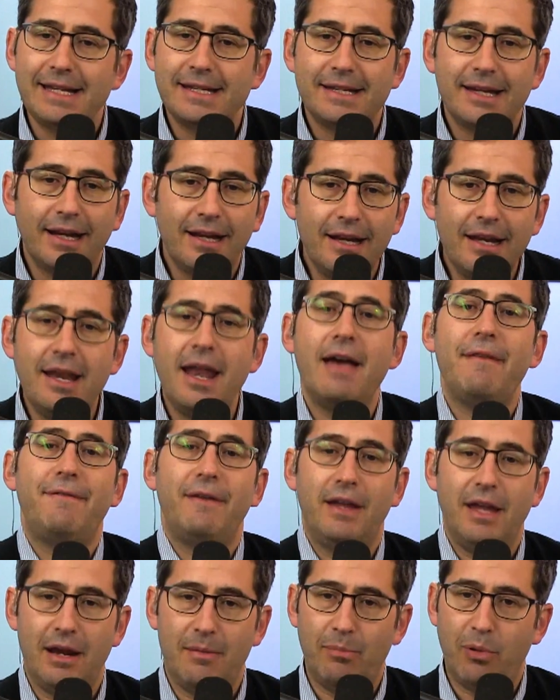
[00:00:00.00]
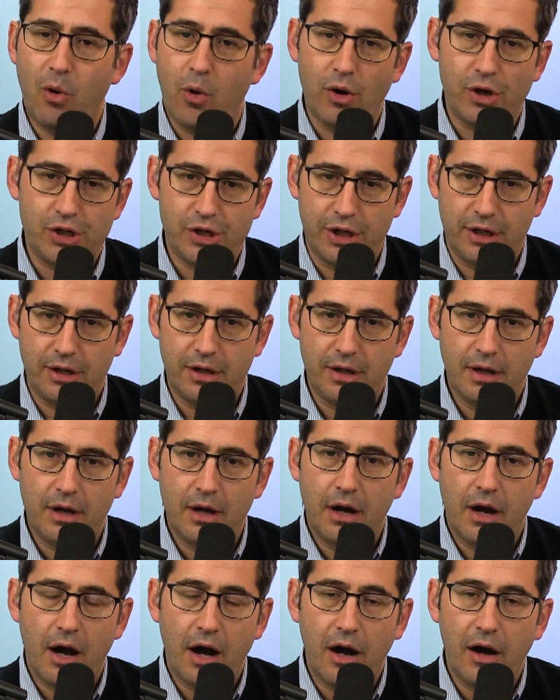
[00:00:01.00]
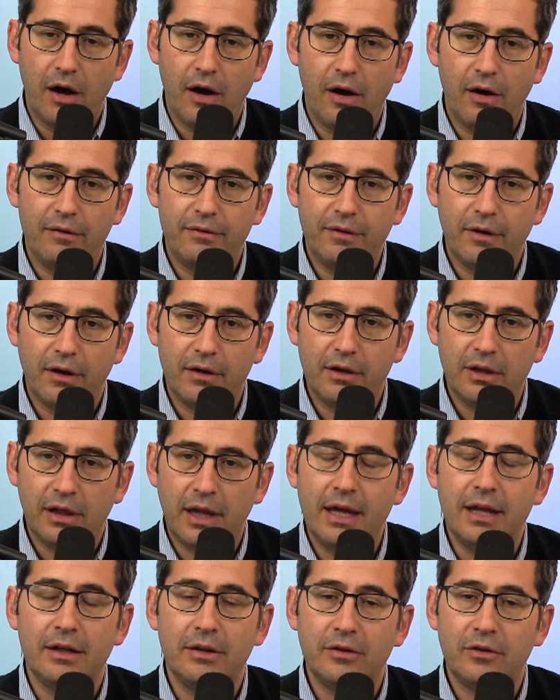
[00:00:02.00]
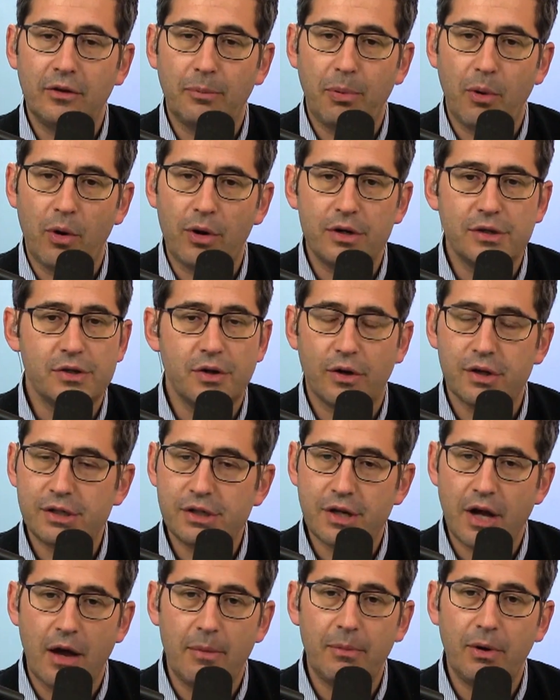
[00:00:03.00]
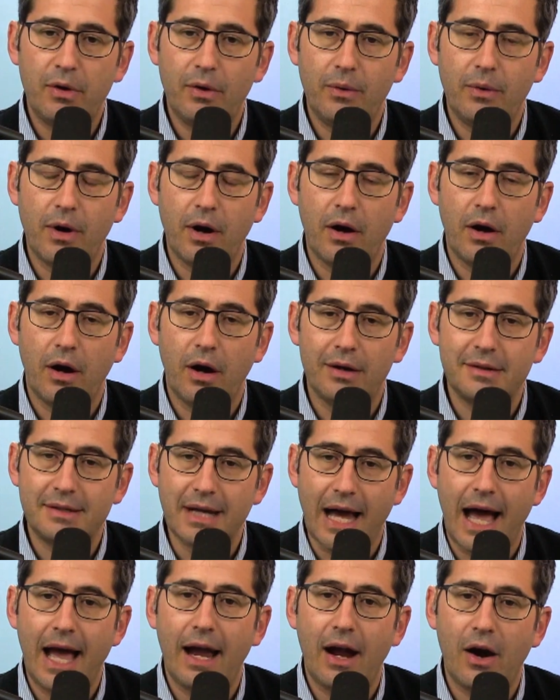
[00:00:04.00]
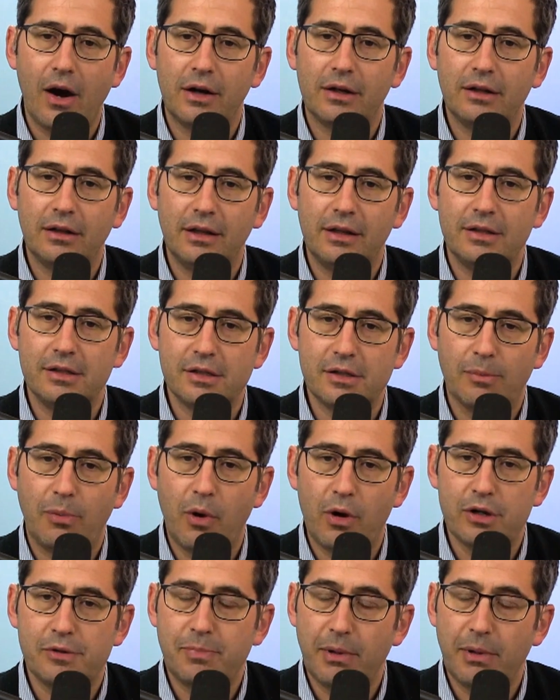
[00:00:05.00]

significant portion of Clinton supporters. There are some who are diehard Clinton supporters.